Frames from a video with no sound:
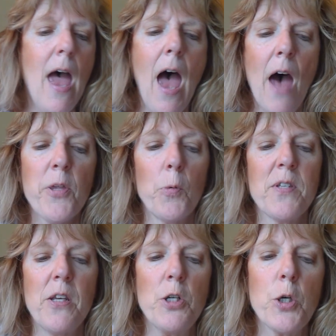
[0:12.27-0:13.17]
Heather
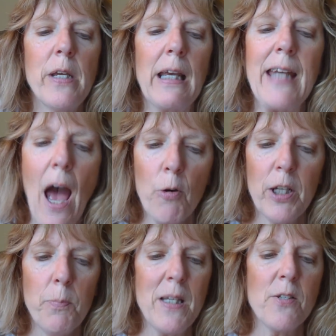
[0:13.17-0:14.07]
was intrigued. How
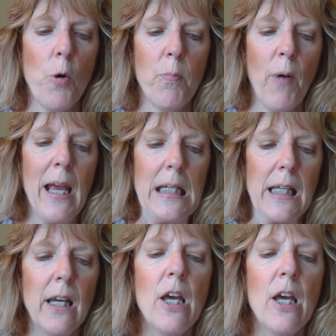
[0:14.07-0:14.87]
could it be so bright?